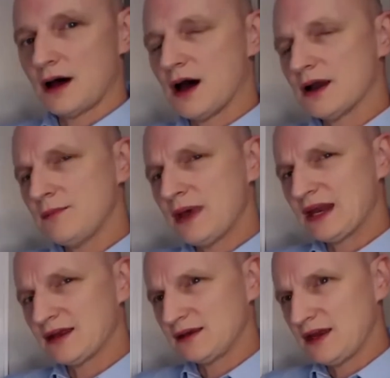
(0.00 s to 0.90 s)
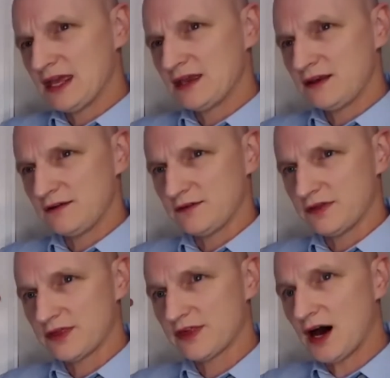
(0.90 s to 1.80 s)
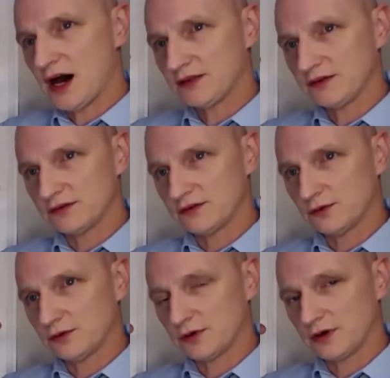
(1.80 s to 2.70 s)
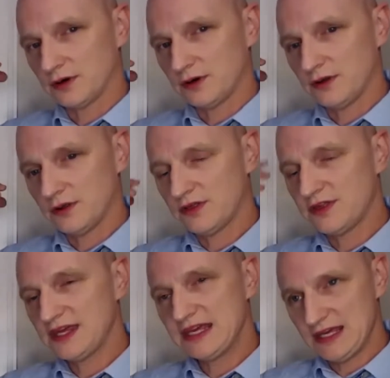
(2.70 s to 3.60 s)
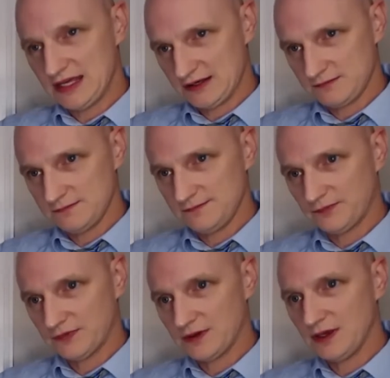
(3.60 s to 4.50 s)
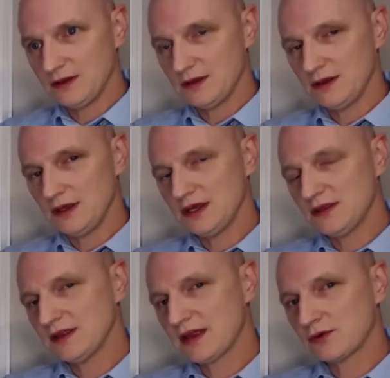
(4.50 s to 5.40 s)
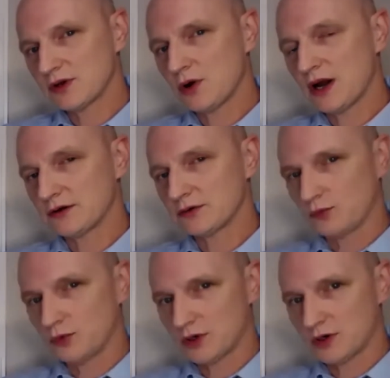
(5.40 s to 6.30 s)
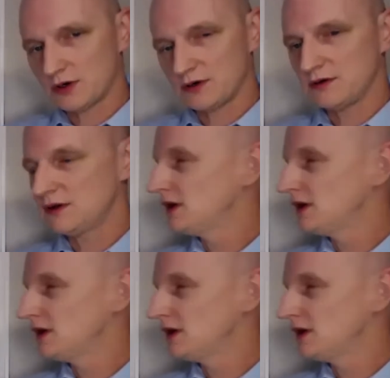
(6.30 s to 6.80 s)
automatic negative thoughts or thinking, anything that requires words,